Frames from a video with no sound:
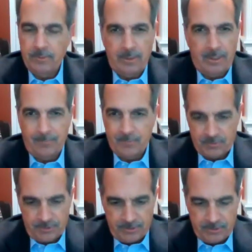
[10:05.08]

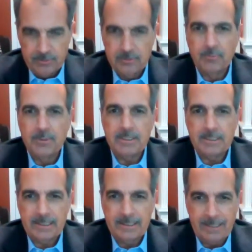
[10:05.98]
obviously
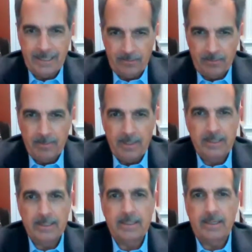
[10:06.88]
Ugaritic and
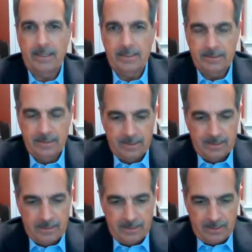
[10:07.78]
Aramaic and
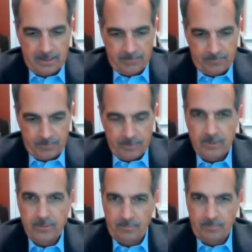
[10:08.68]

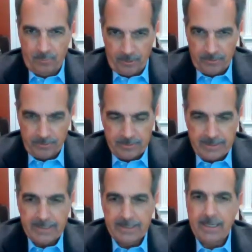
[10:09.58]
broader than
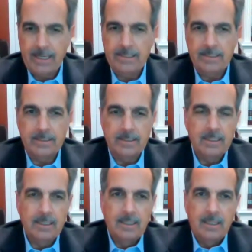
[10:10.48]
that,
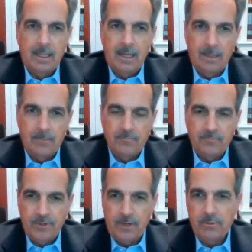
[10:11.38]
Akkadian.
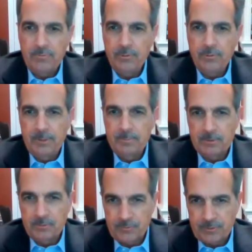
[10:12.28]
Very few
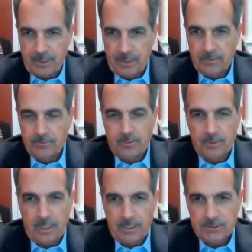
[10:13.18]
biblical scholars
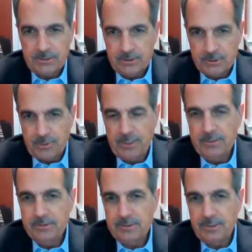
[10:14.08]
are actually
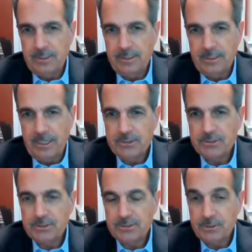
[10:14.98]
trained in
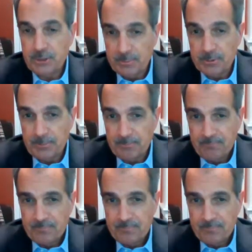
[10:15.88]
ancient Egyptian.